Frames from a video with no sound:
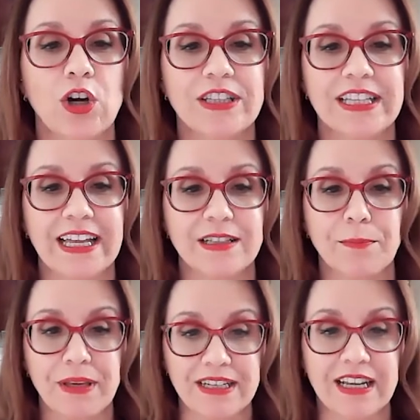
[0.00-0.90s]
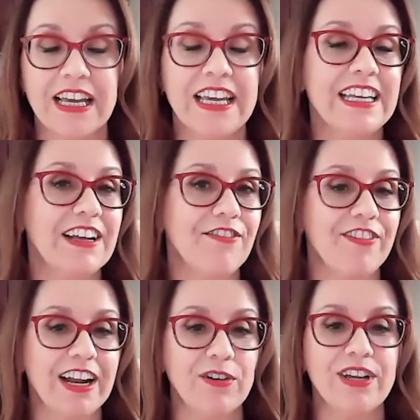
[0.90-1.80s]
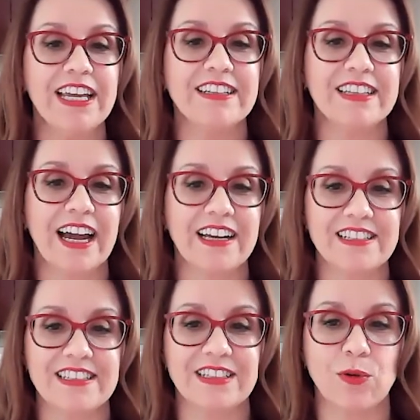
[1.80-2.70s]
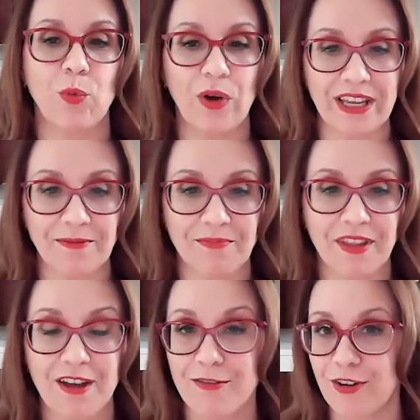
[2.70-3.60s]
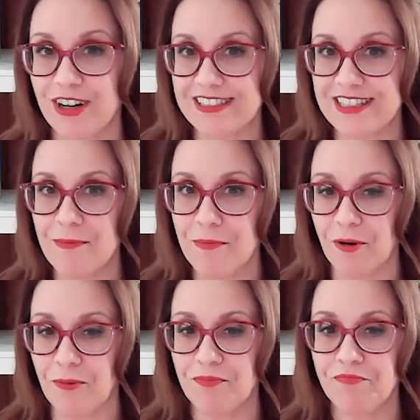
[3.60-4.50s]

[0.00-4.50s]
on that pin in a very enticing way. For example,